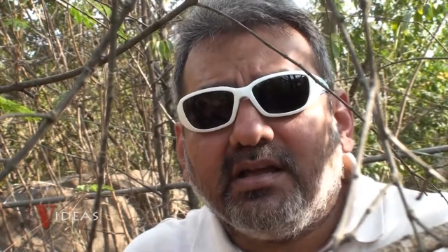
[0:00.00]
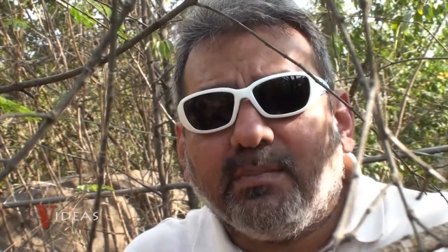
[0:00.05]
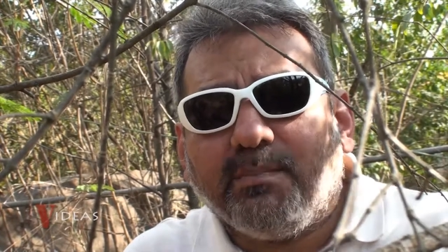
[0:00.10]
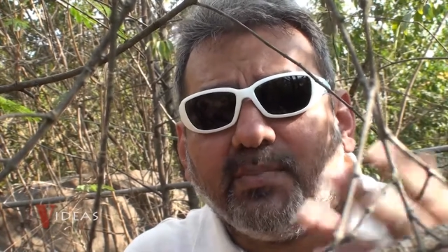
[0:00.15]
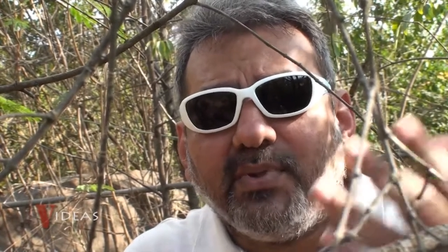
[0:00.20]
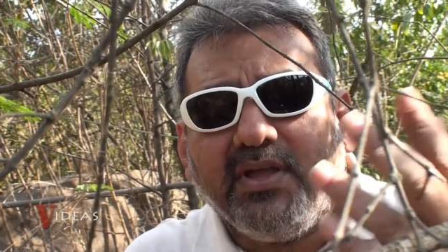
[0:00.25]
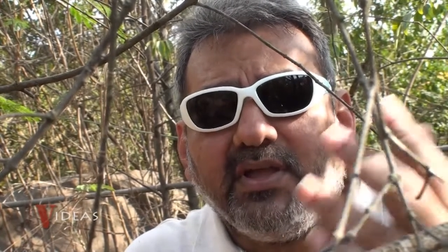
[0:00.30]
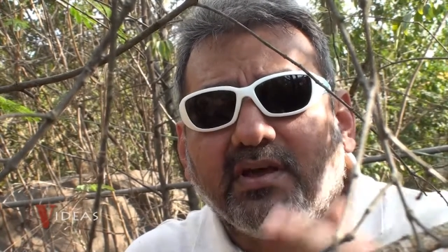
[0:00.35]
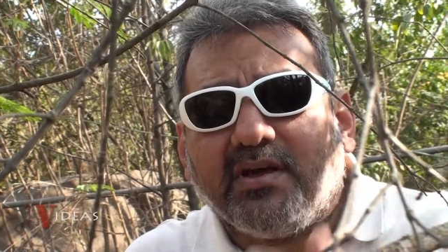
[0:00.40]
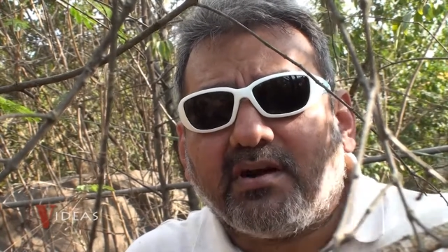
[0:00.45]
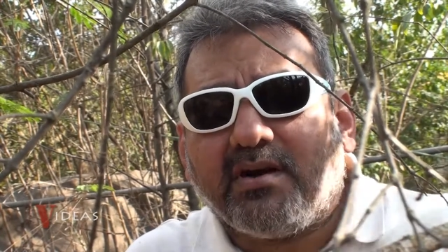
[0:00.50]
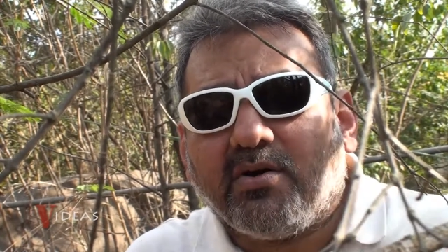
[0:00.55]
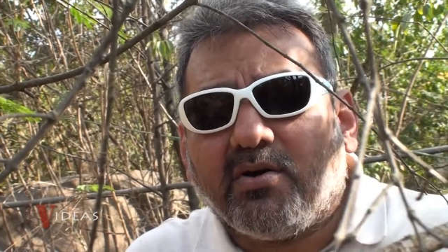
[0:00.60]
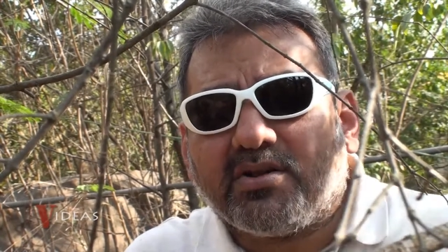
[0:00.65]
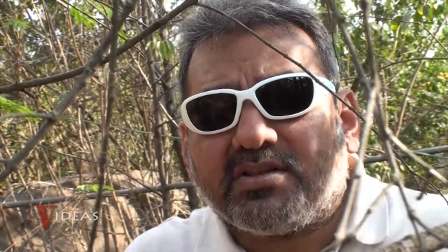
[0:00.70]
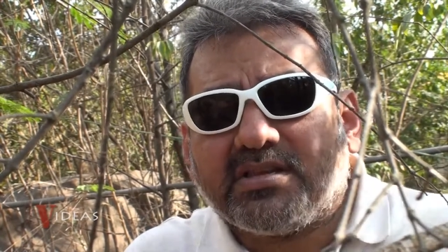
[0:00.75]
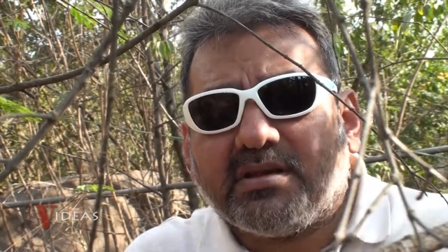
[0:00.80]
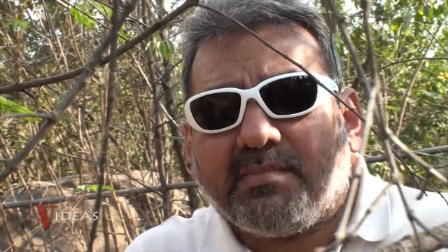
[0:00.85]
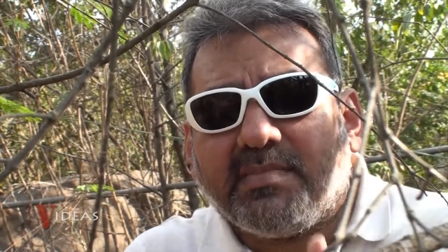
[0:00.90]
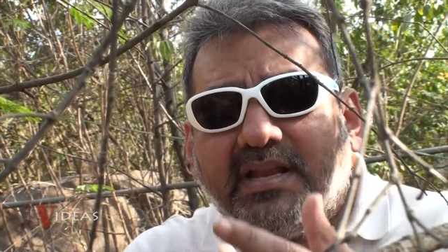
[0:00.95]
a peer,
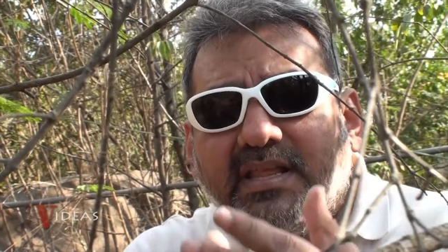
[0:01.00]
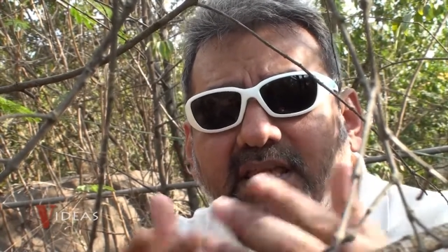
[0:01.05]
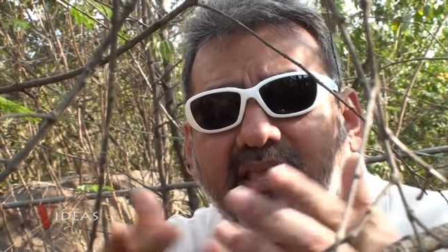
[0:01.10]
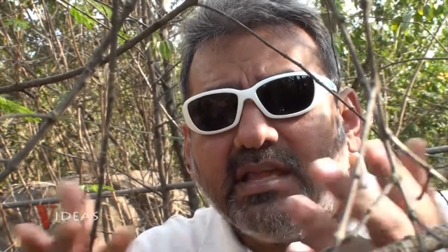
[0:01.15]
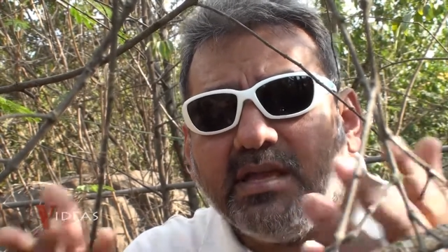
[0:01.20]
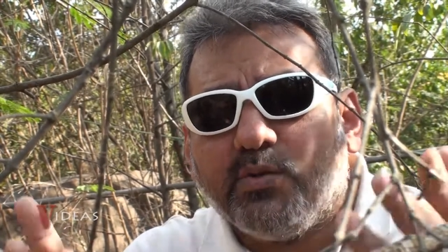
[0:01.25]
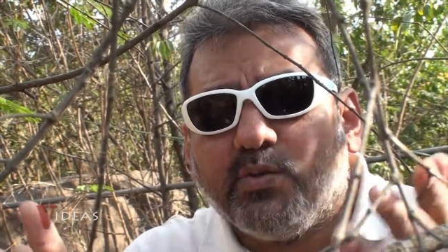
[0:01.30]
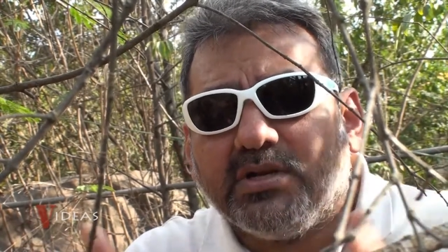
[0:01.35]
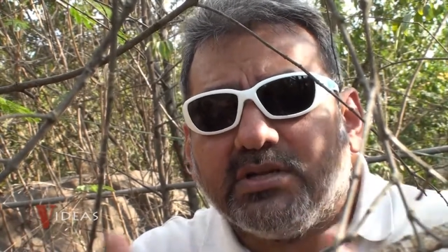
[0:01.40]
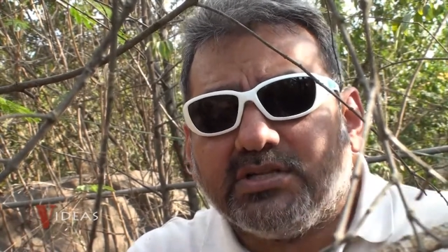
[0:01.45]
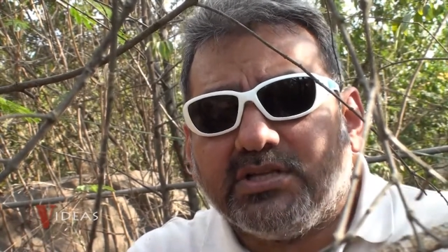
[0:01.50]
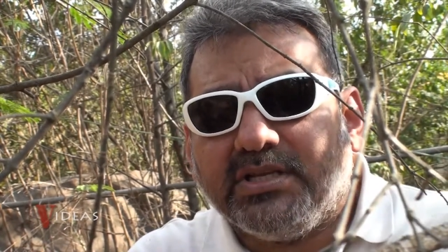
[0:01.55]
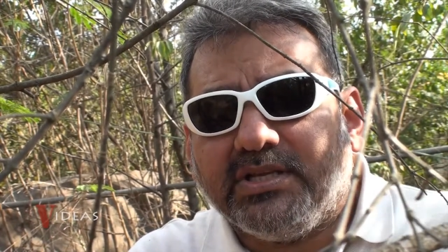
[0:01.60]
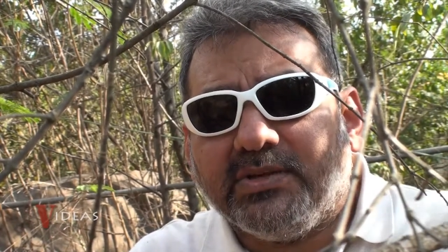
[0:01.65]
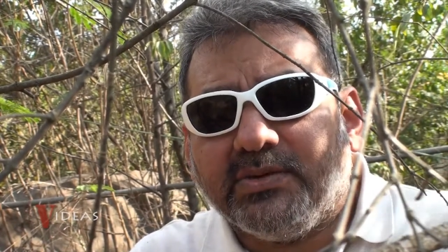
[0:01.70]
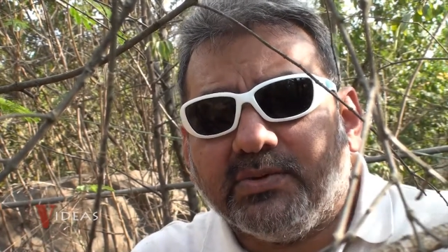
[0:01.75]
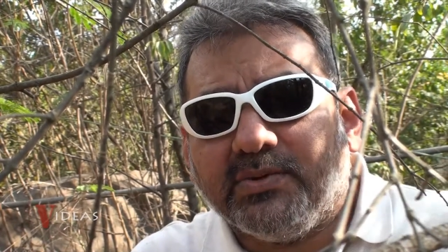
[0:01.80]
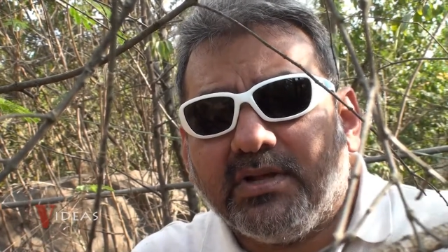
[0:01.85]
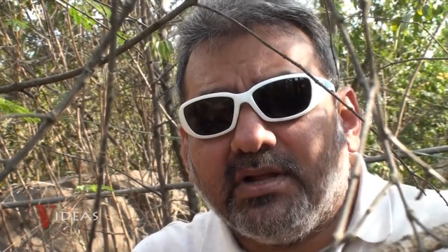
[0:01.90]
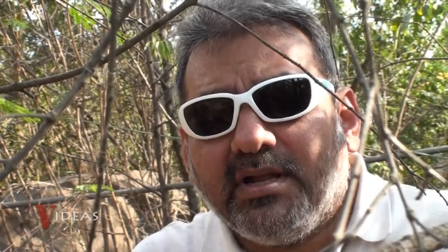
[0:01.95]
or somebody equal to
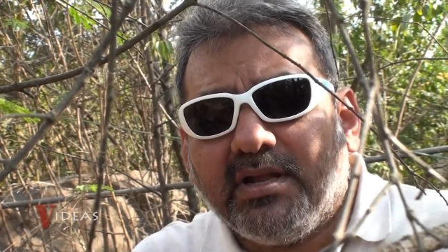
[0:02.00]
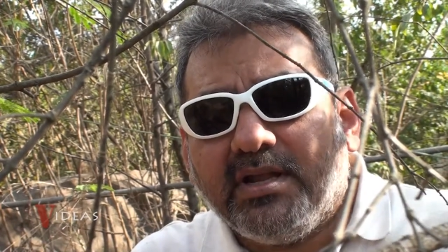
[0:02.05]
you.